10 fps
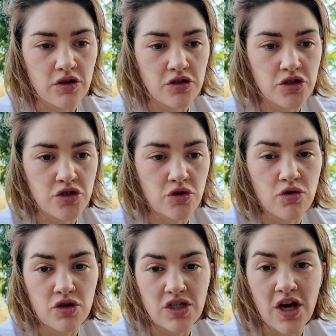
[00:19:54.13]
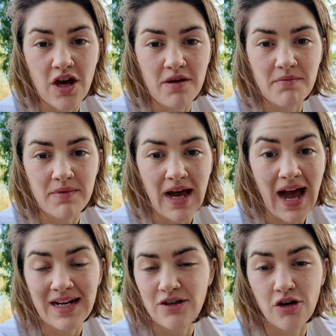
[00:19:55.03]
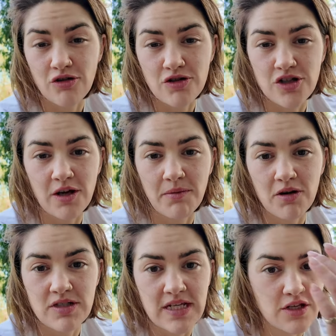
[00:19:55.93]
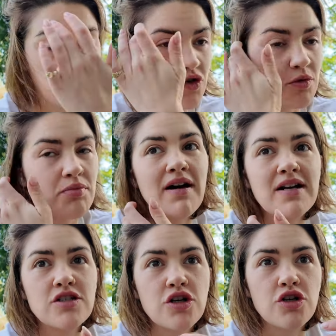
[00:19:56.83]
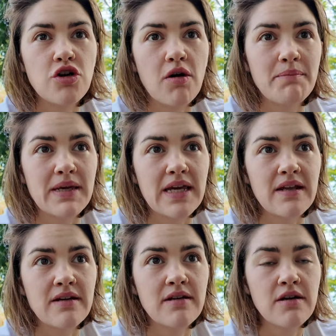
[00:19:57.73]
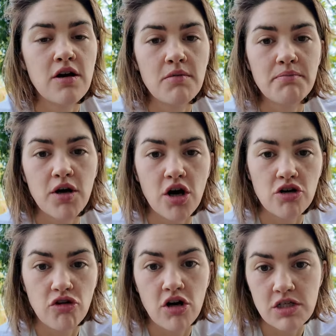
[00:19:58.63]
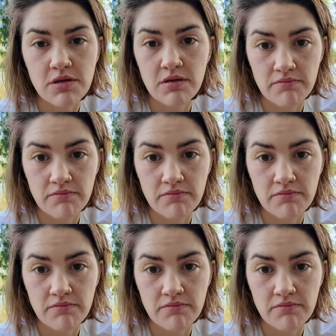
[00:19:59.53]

the short-term and long-term losses of your brand not being put across